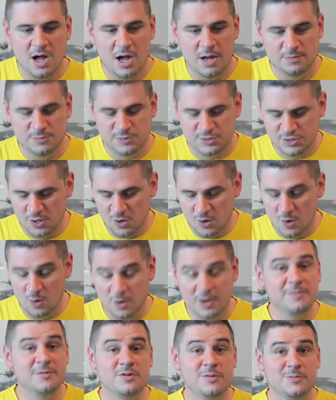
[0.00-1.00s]

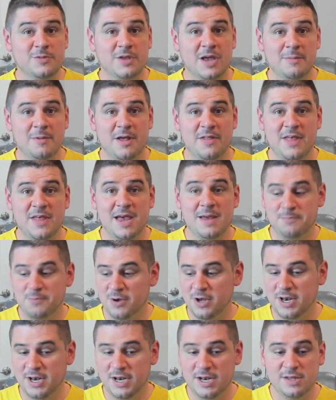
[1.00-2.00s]
So give me some time on that.
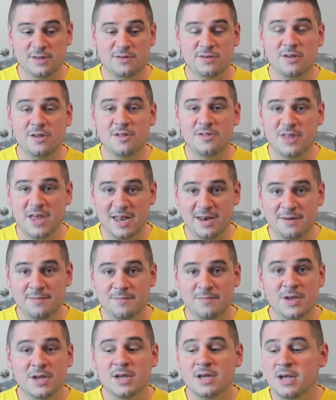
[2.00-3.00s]
But until
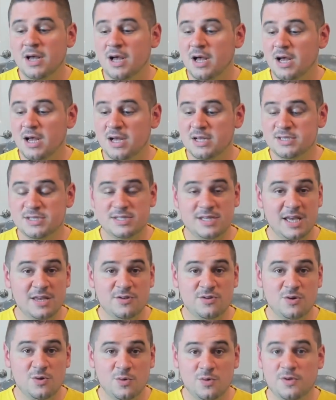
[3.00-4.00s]
then,
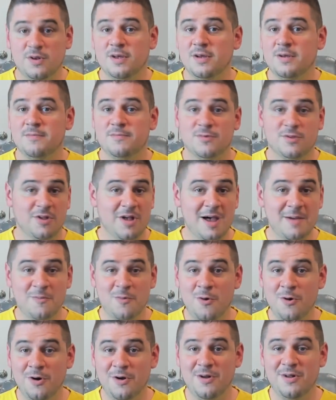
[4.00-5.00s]
stay tuned. It's a
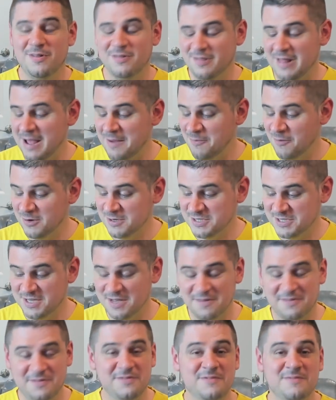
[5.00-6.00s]
lot more
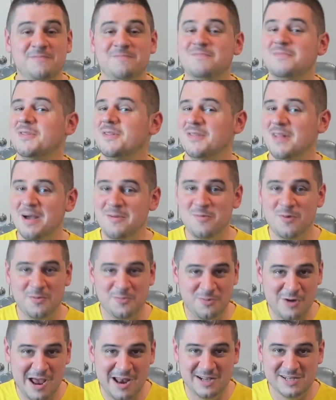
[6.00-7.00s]
stuff, a lot more
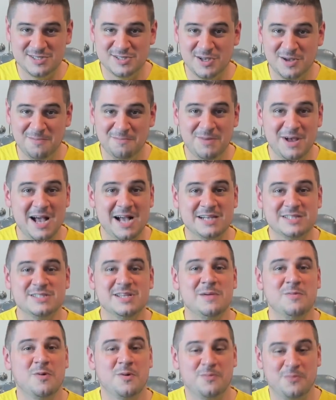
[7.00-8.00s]
products unboxed,
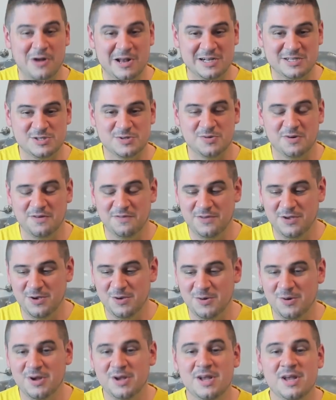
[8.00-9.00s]
a lot more products to
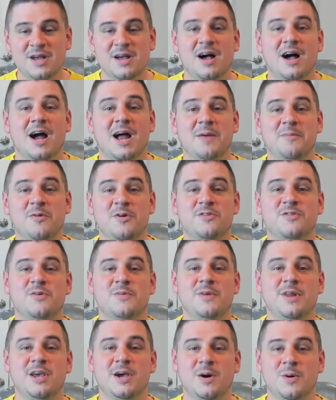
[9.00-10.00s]
review. I'm Rich
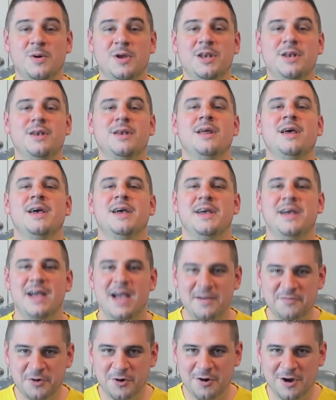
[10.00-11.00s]
from NeoWin.
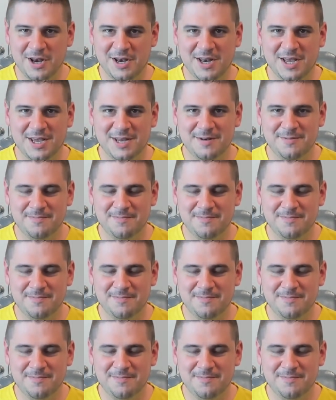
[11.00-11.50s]
Have a great night.